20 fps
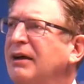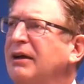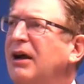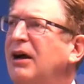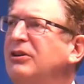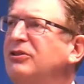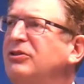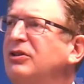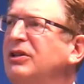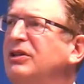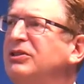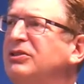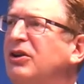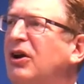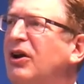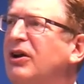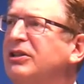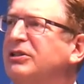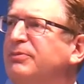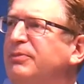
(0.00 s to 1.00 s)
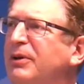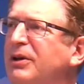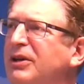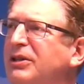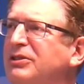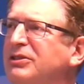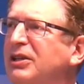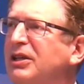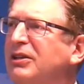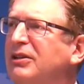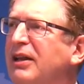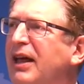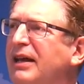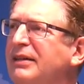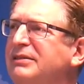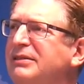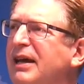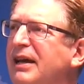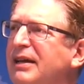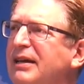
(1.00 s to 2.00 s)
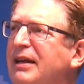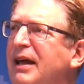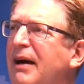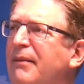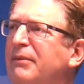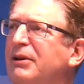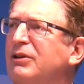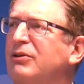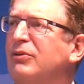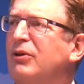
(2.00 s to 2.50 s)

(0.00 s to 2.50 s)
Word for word: Countries are experiencing less economic